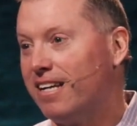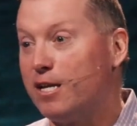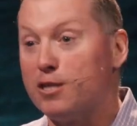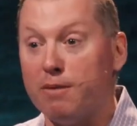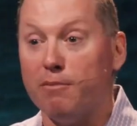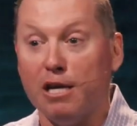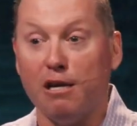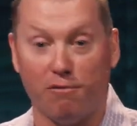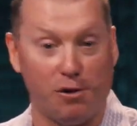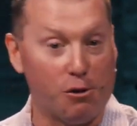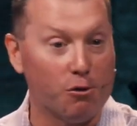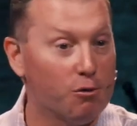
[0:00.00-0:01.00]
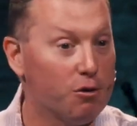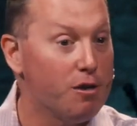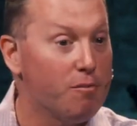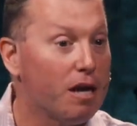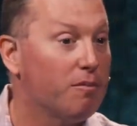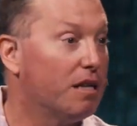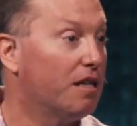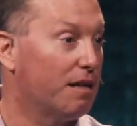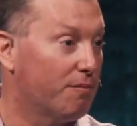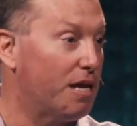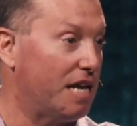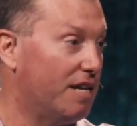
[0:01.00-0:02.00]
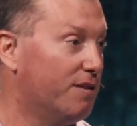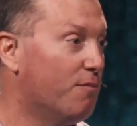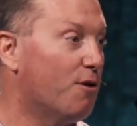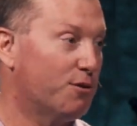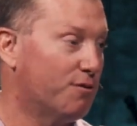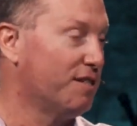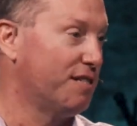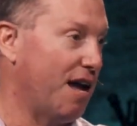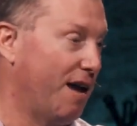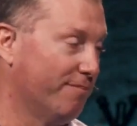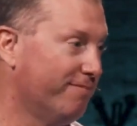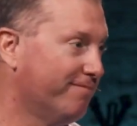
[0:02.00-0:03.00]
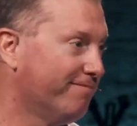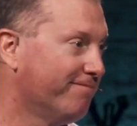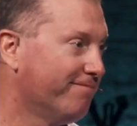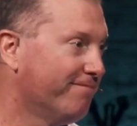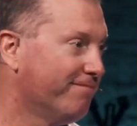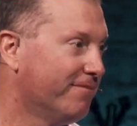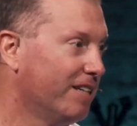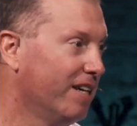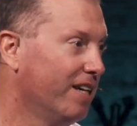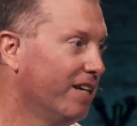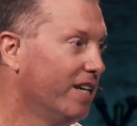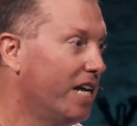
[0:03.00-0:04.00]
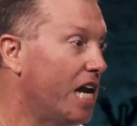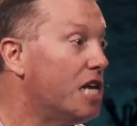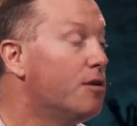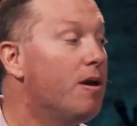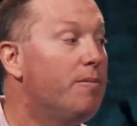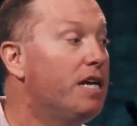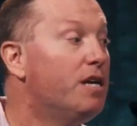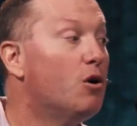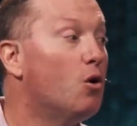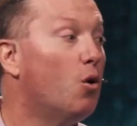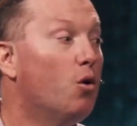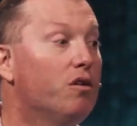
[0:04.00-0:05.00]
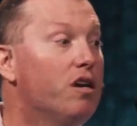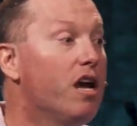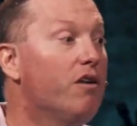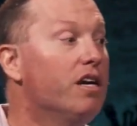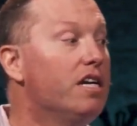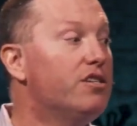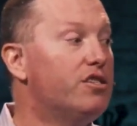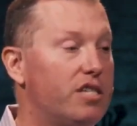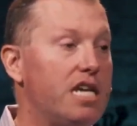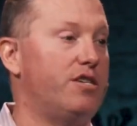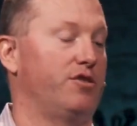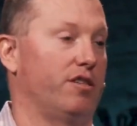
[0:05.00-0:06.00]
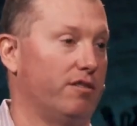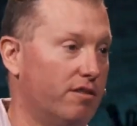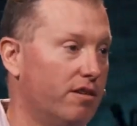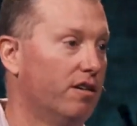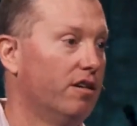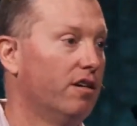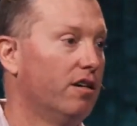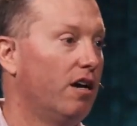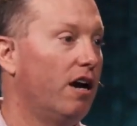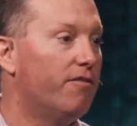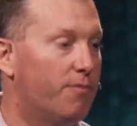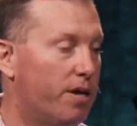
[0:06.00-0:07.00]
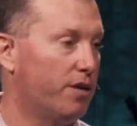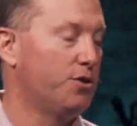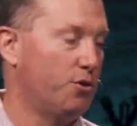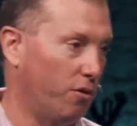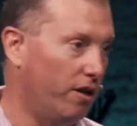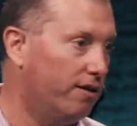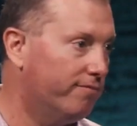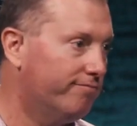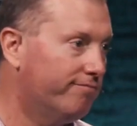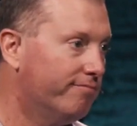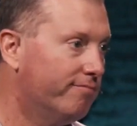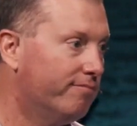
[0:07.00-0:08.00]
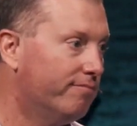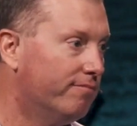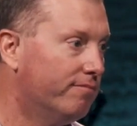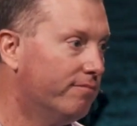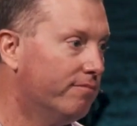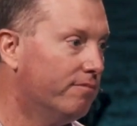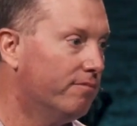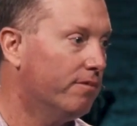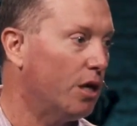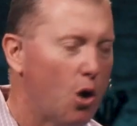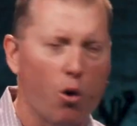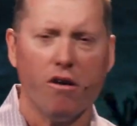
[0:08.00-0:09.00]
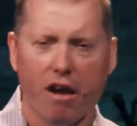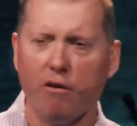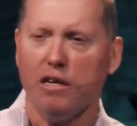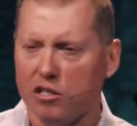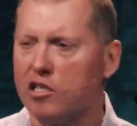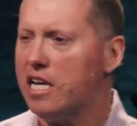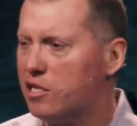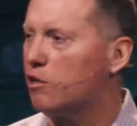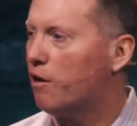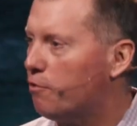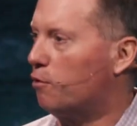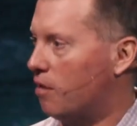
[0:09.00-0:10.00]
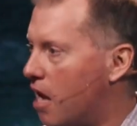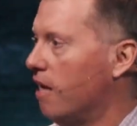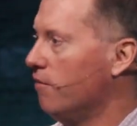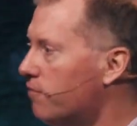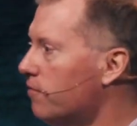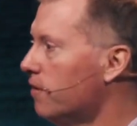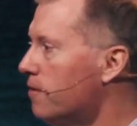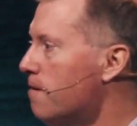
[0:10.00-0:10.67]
You see, many of you, you may be like me most of the time, and you may be in an ordinary season of ministry, an ordinary season of your life.